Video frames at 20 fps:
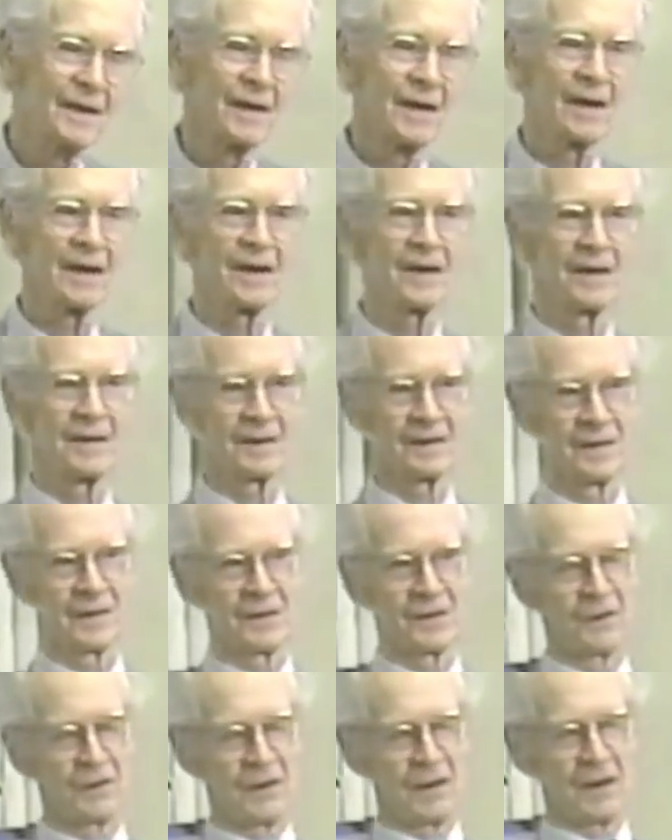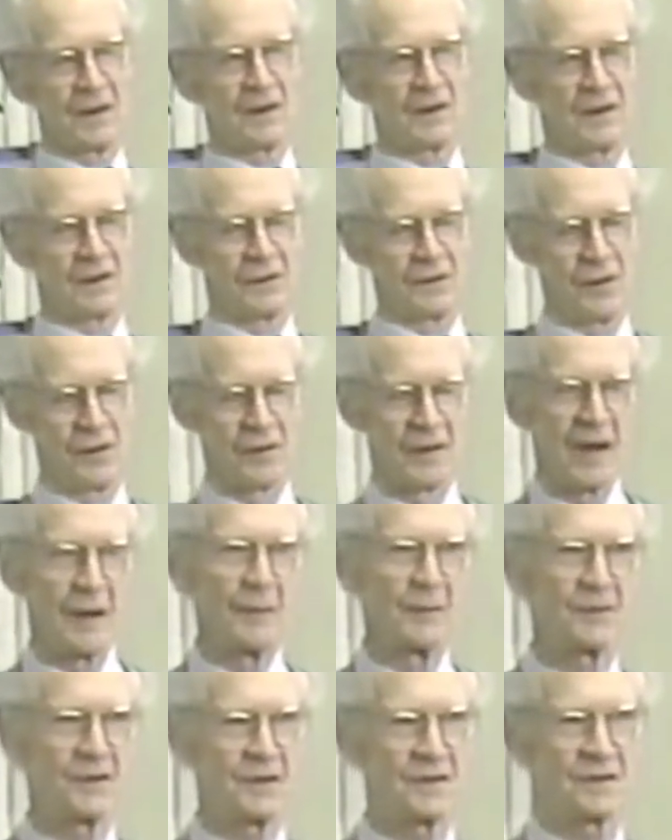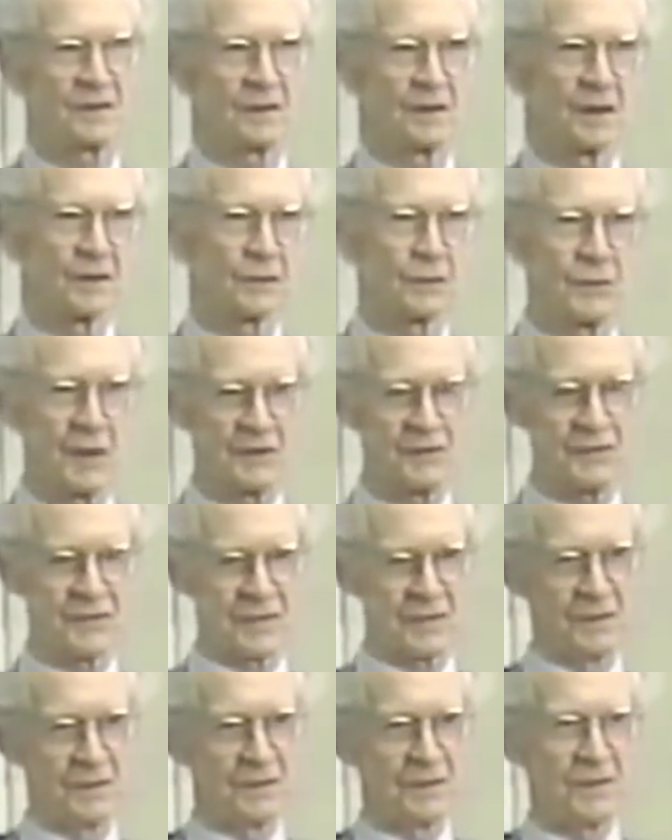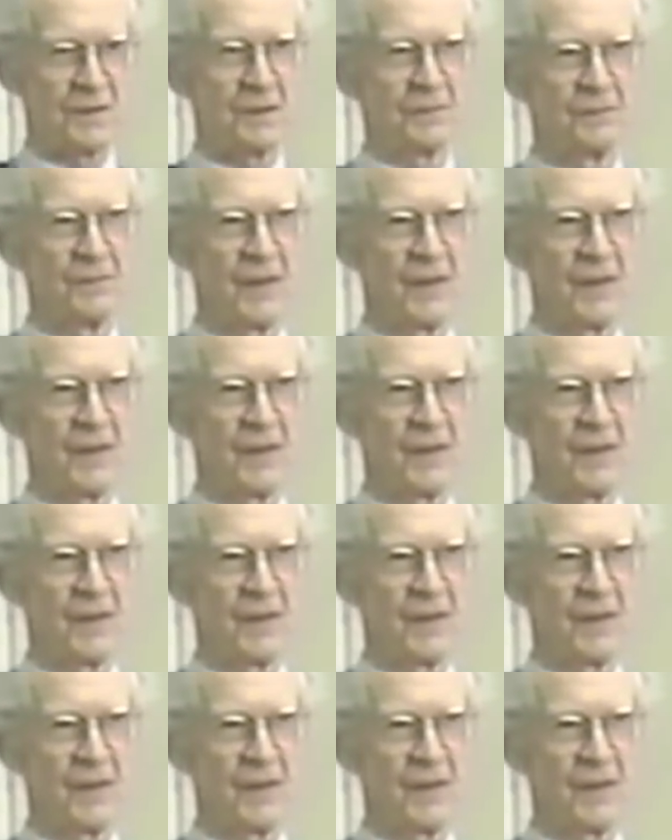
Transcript: And there are, in all languages, there are questions.